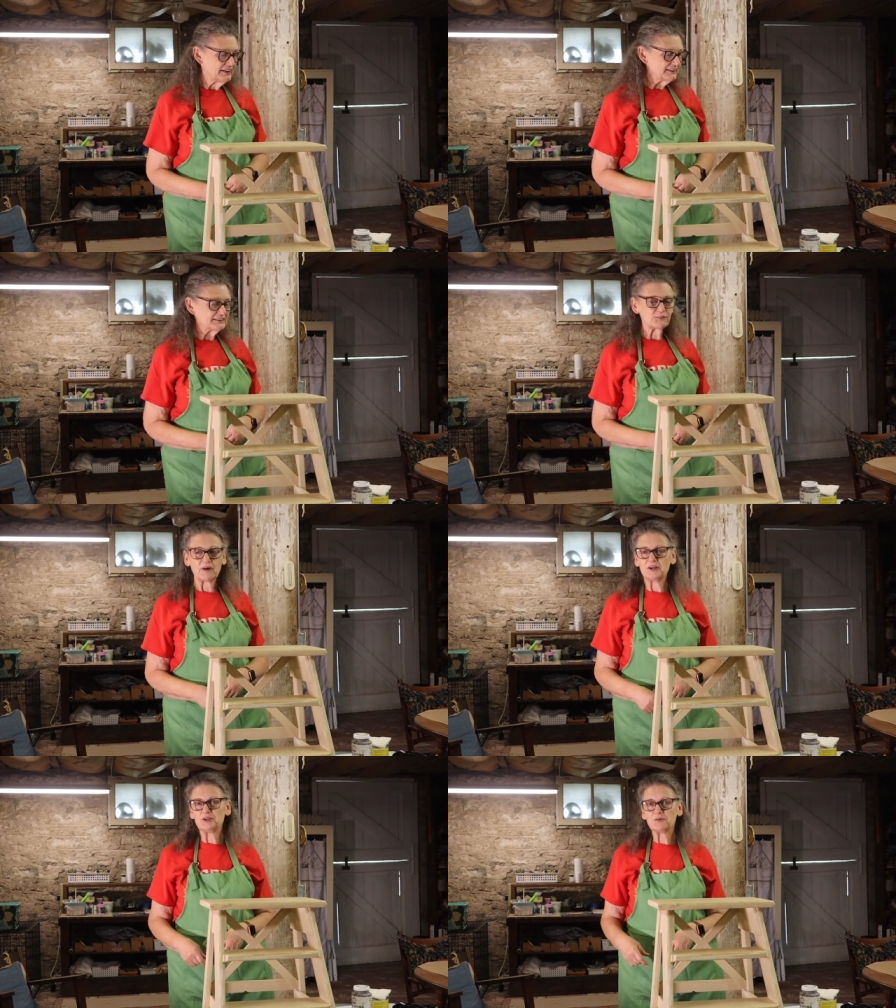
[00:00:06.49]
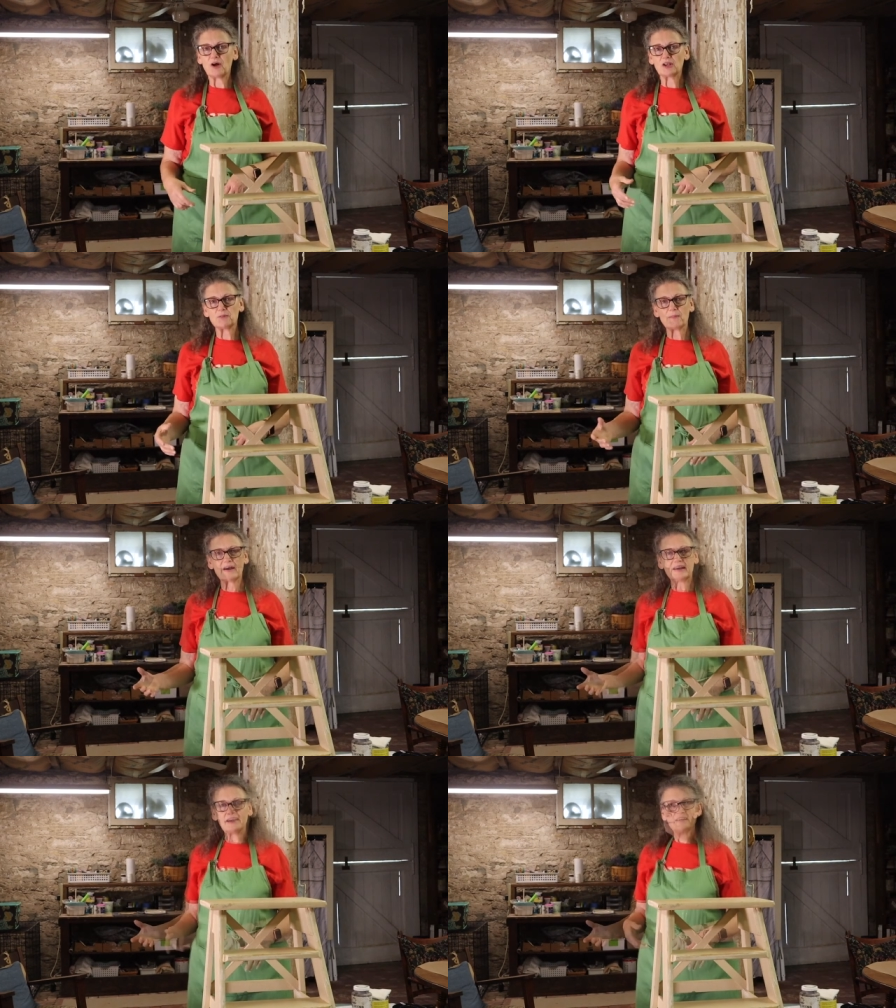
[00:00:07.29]
This is where I do all of
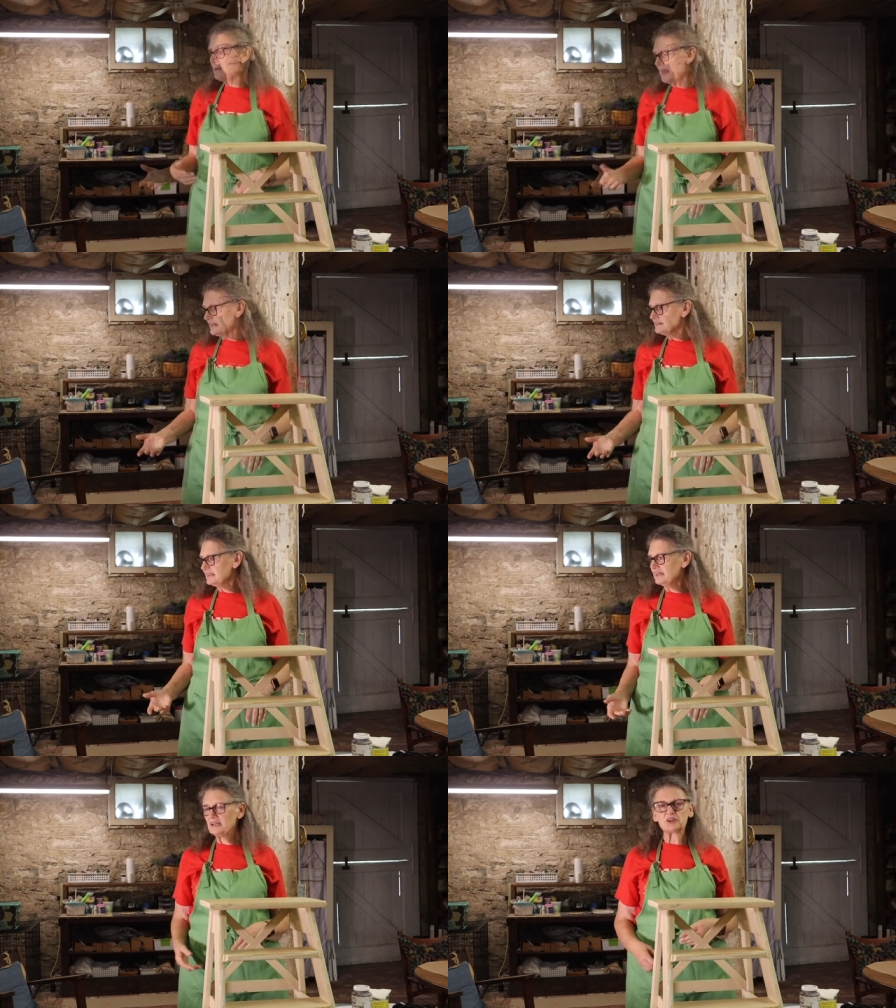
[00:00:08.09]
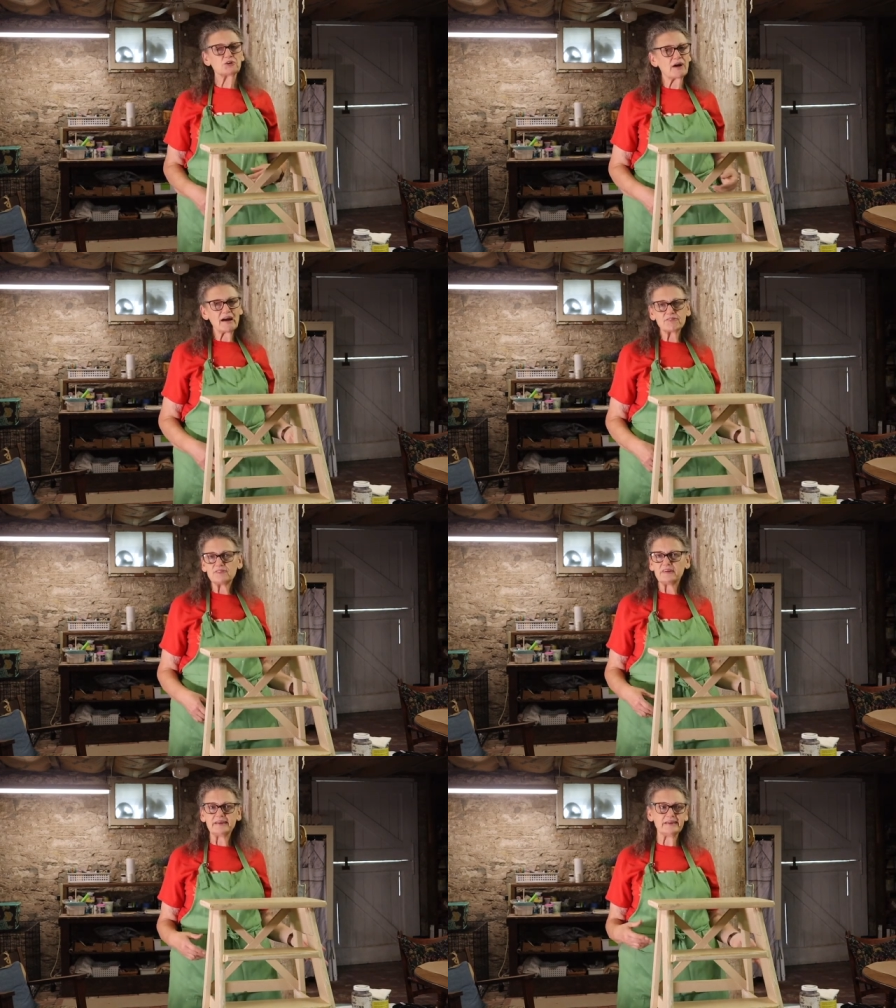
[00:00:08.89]
my painting,
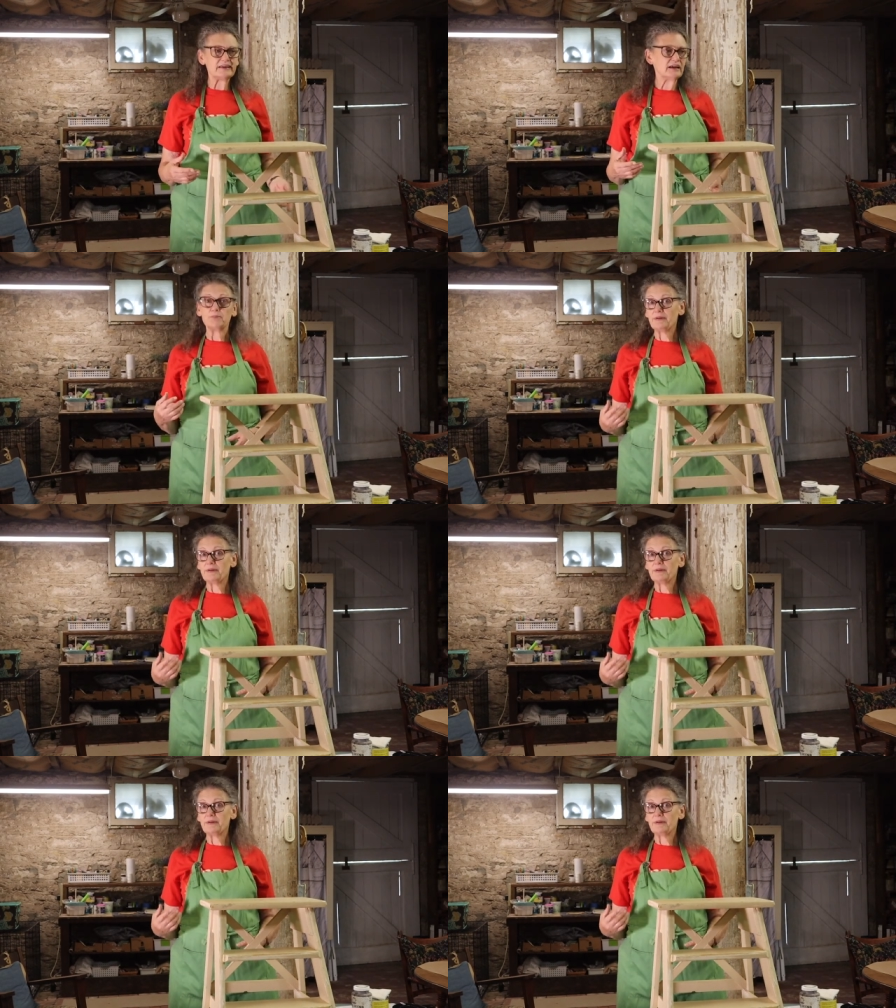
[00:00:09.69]
crafting,